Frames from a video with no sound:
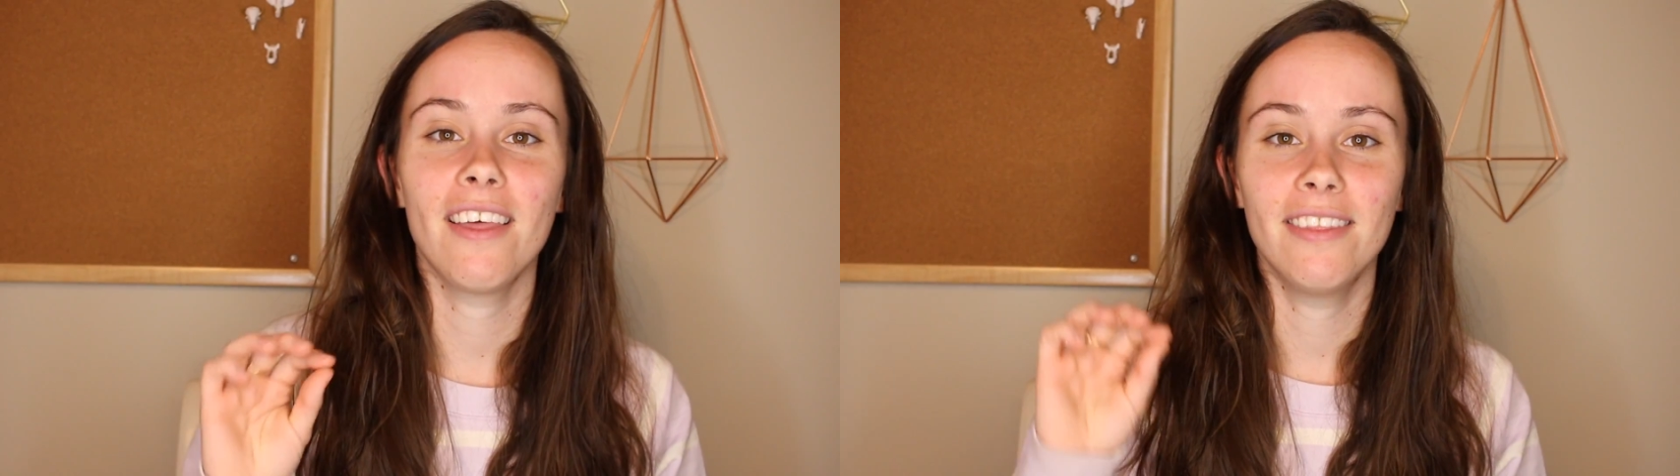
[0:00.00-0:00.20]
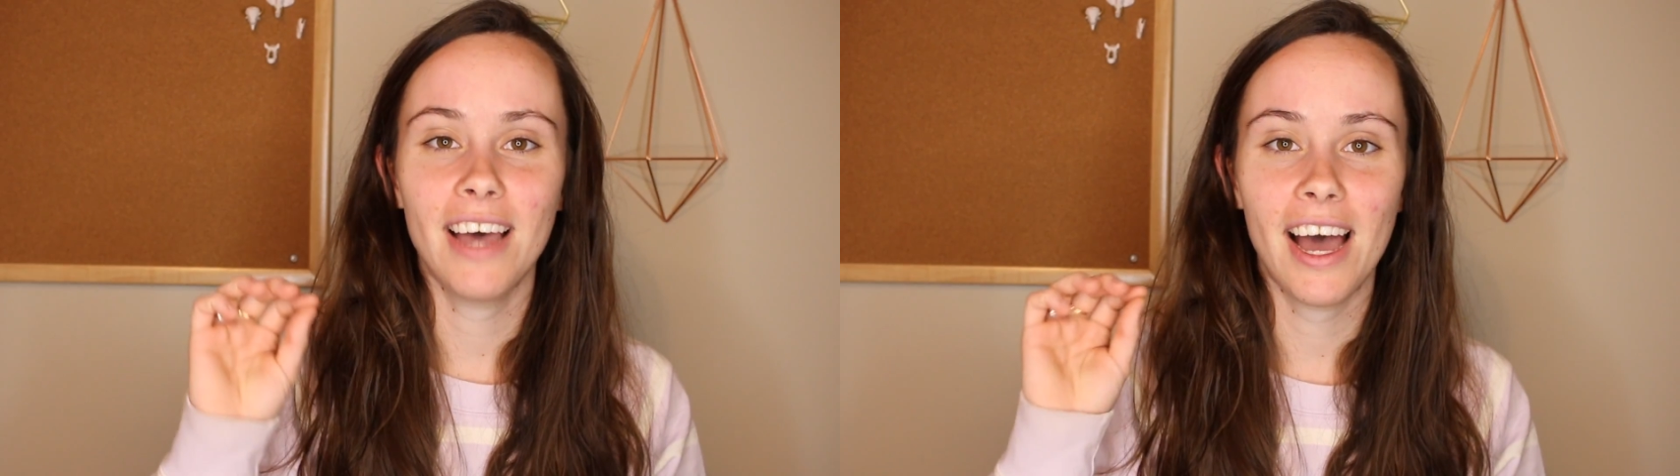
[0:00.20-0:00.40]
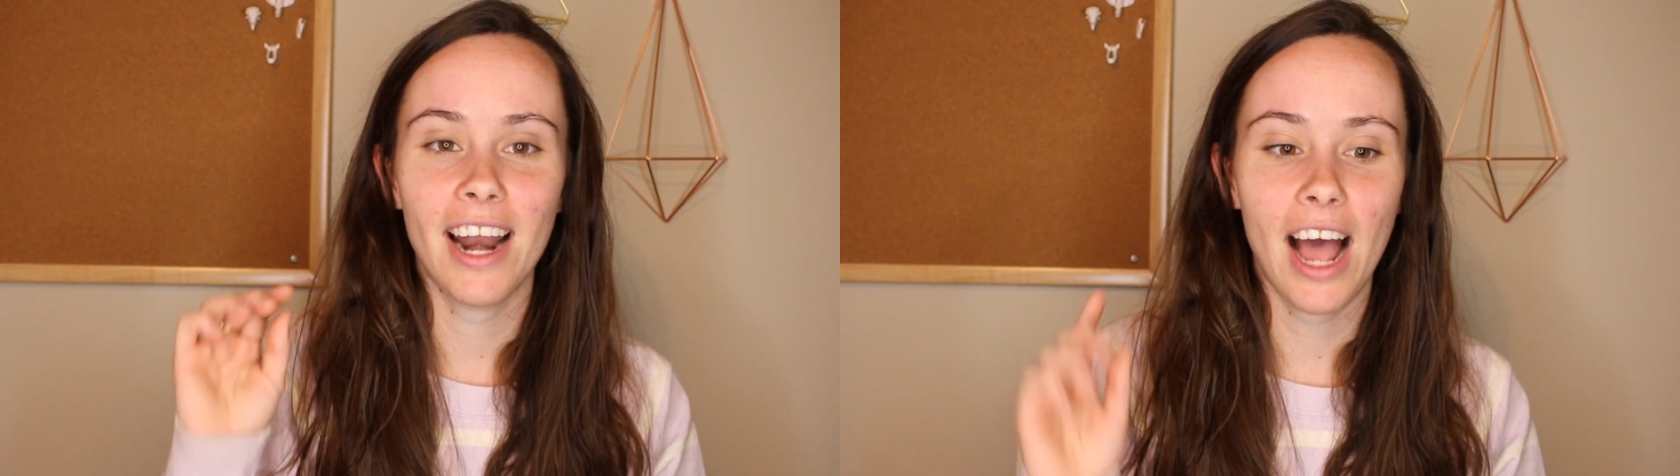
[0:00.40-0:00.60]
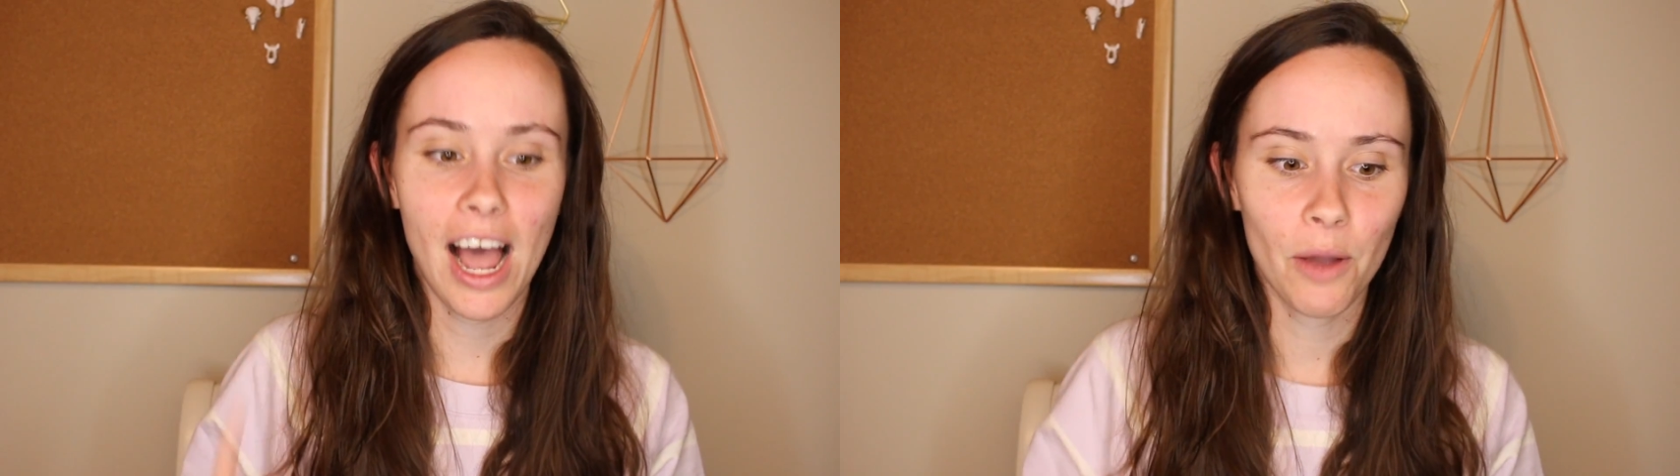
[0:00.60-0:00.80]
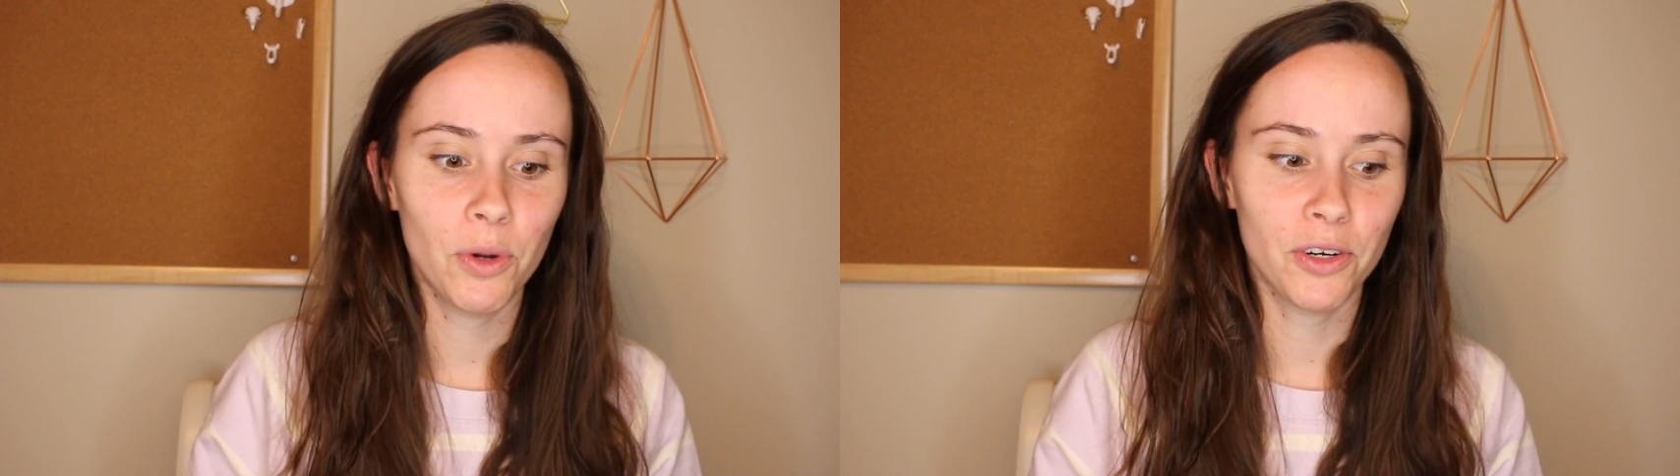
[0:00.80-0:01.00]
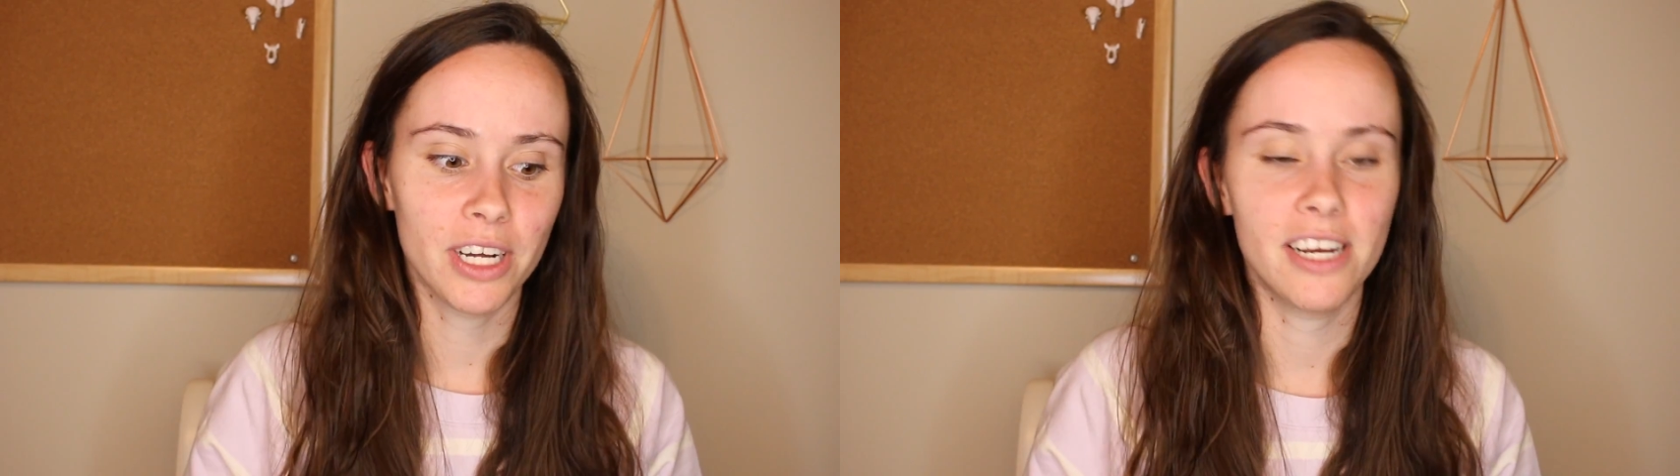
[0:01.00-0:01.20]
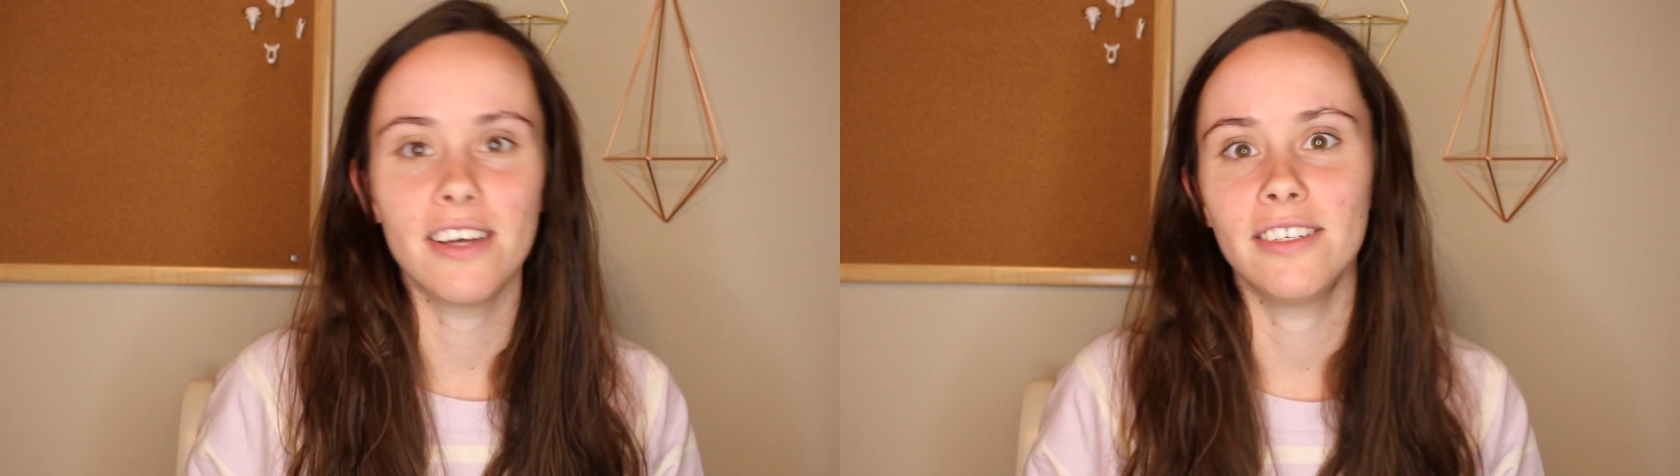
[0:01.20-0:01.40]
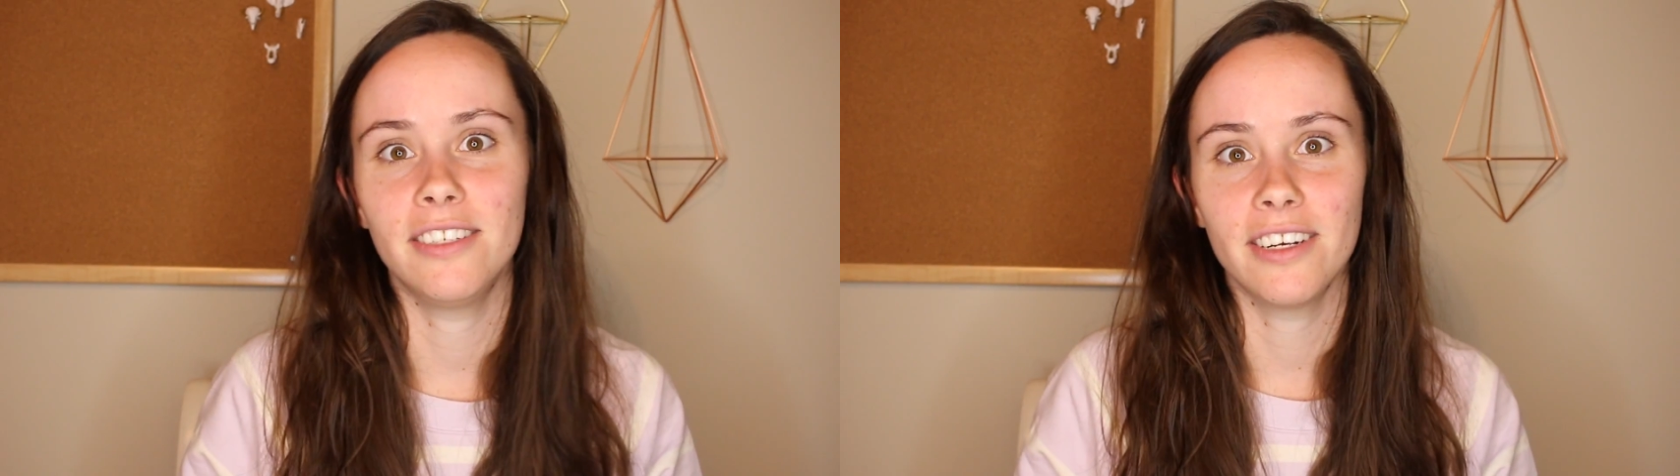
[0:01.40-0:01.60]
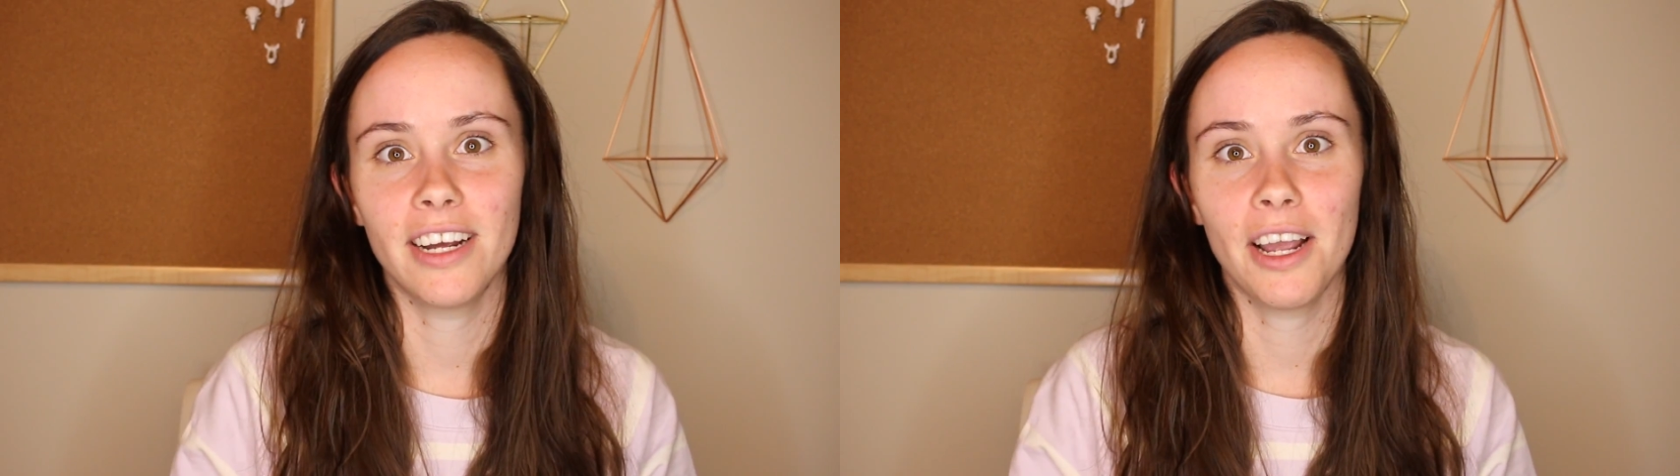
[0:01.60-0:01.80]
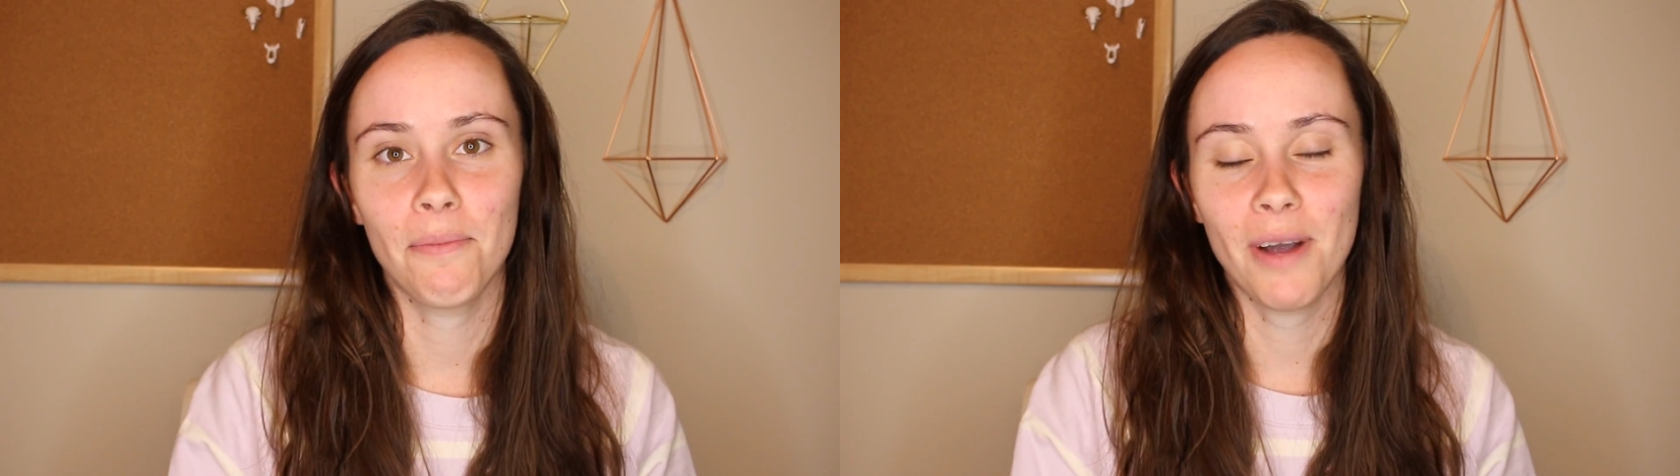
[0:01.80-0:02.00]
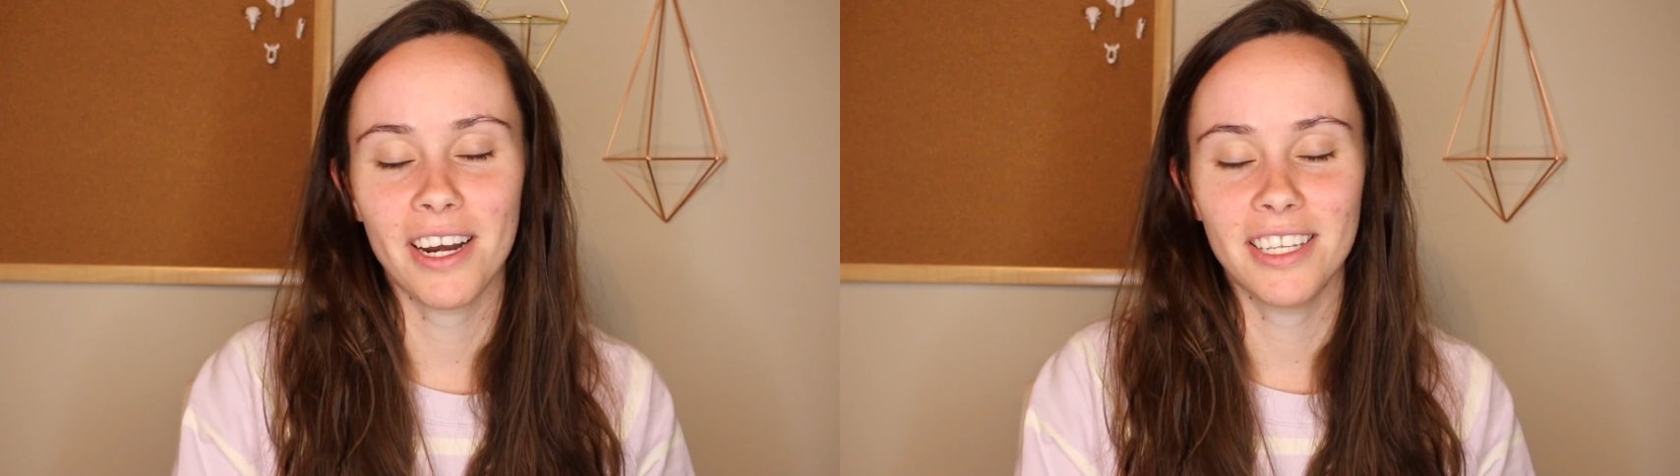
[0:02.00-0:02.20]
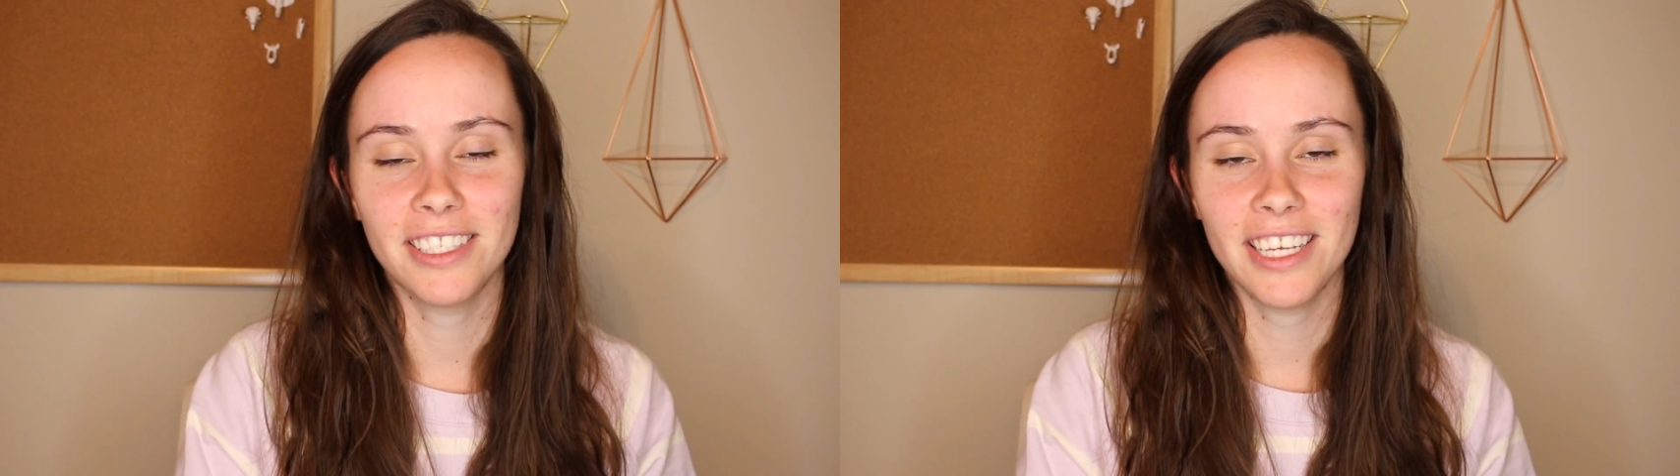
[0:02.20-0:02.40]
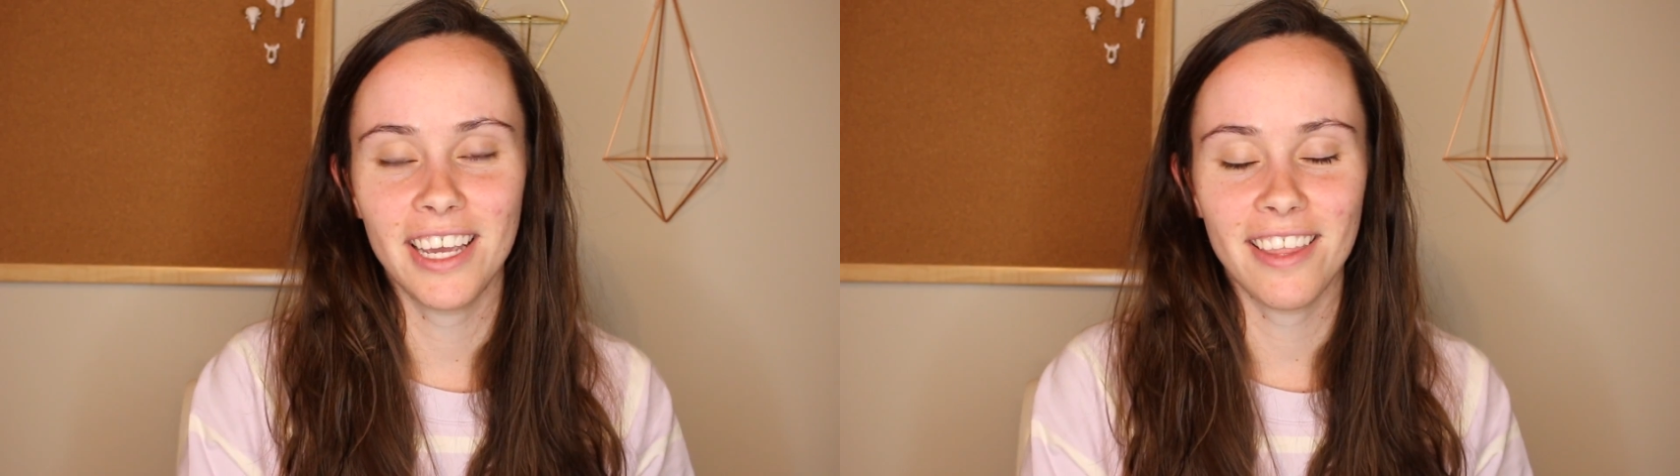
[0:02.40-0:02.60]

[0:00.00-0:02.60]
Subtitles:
that I would read during pregnancy